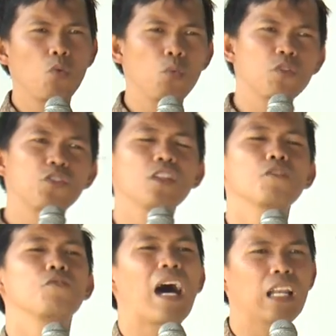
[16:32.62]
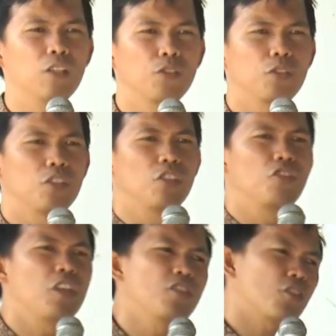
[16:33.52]
you will see the value. See,
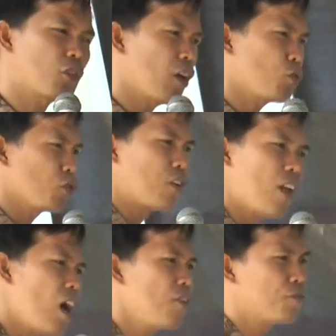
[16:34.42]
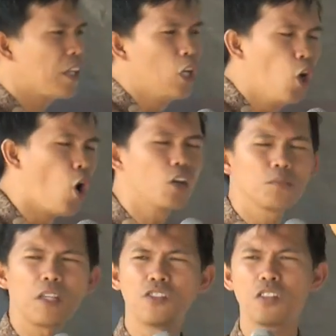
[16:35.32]
Jesus Christ was loved and
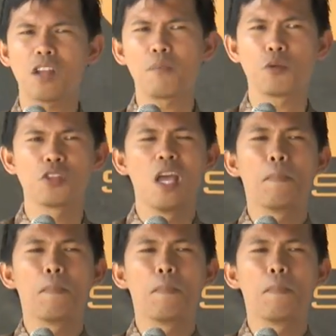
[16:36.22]
longed by his disciples.